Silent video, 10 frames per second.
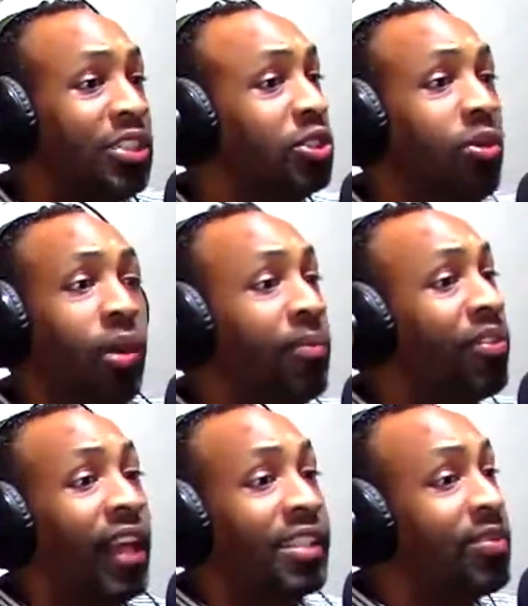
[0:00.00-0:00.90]
Joe Webb
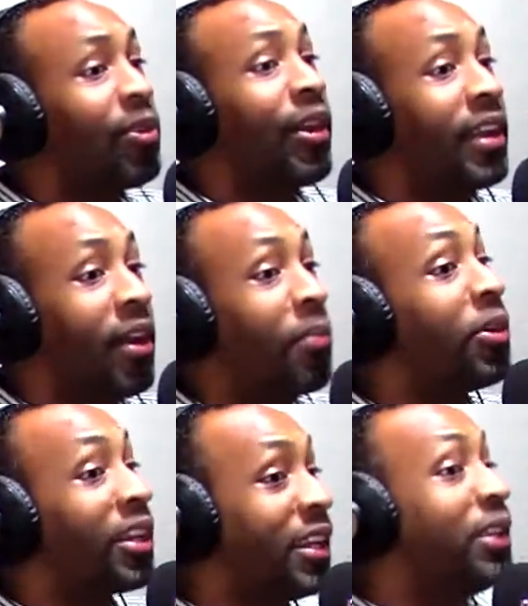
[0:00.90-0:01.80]
philosophy right now. I'm
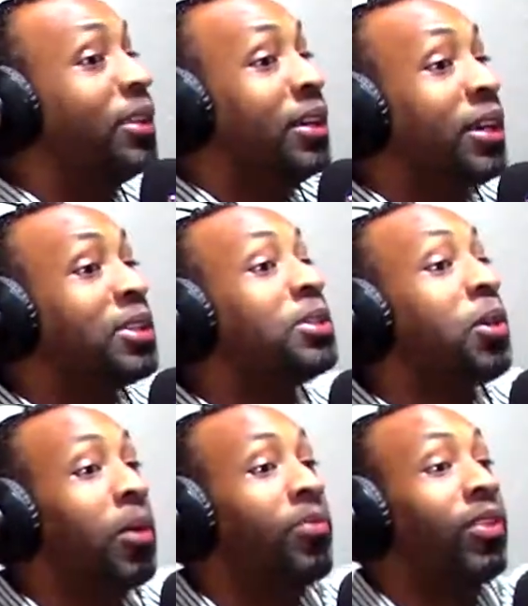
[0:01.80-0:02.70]
going to get wow. into to Joe
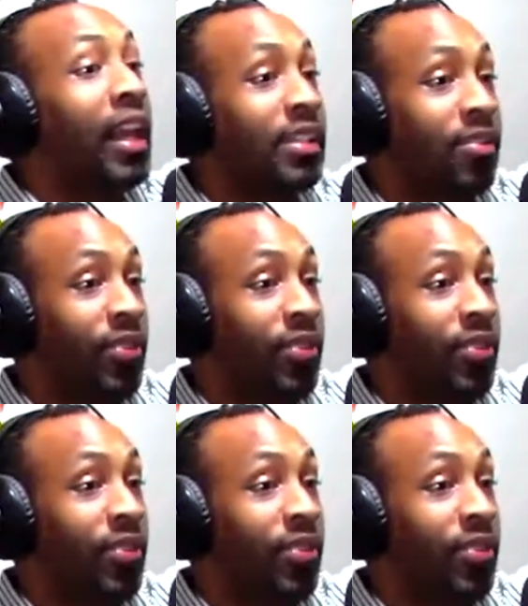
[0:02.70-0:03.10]
Webb philosophy.